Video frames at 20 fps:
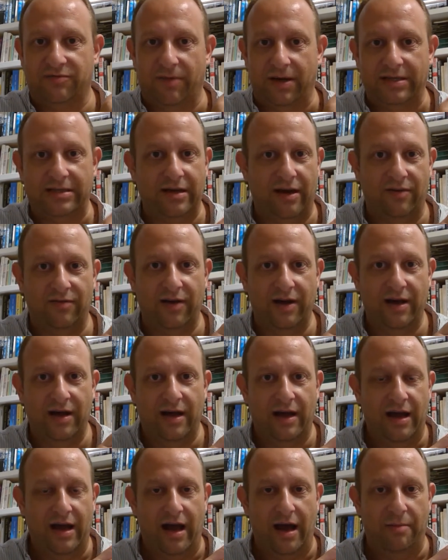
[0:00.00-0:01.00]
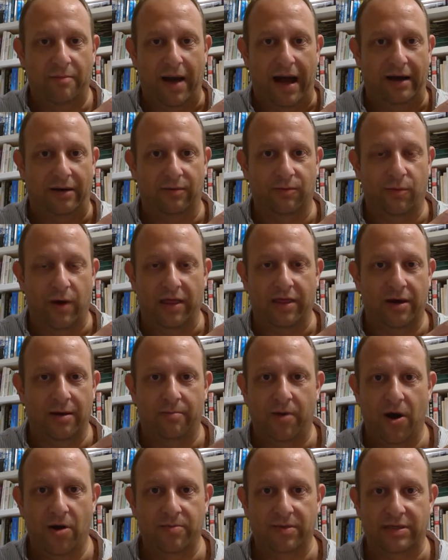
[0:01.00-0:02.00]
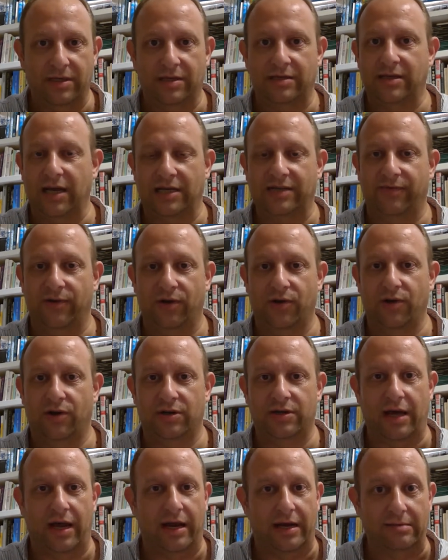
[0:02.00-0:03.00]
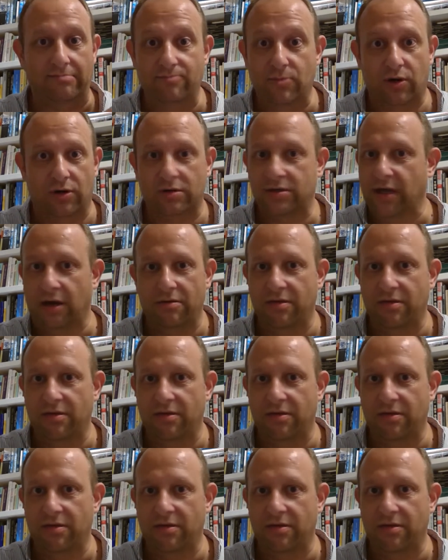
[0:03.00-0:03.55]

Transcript: about whether a poem is successful or not, and I don't think I have